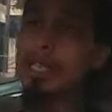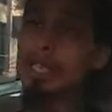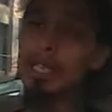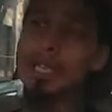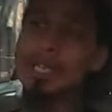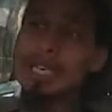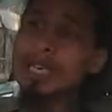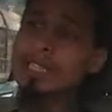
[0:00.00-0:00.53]
The
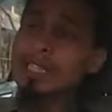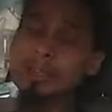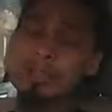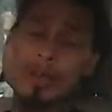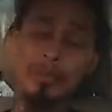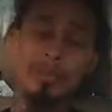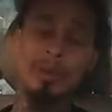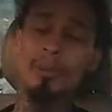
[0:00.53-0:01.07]
connections
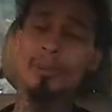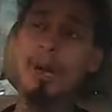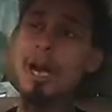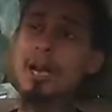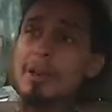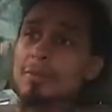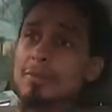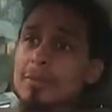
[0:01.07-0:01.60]
start from the
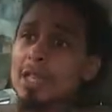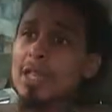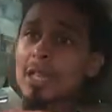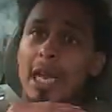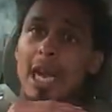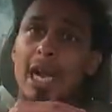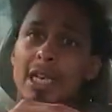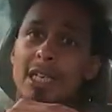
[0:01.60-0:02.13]
bottom.
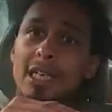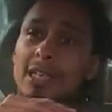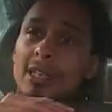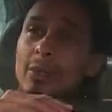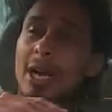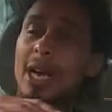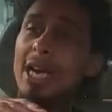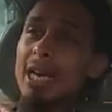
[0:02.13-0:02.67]

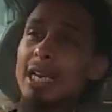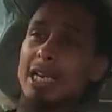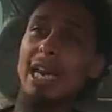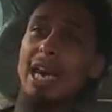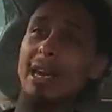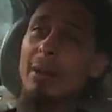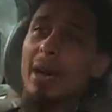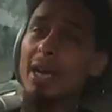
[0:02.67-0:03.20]
When I got in the
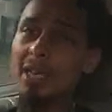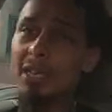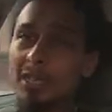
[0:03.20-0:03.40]
game, I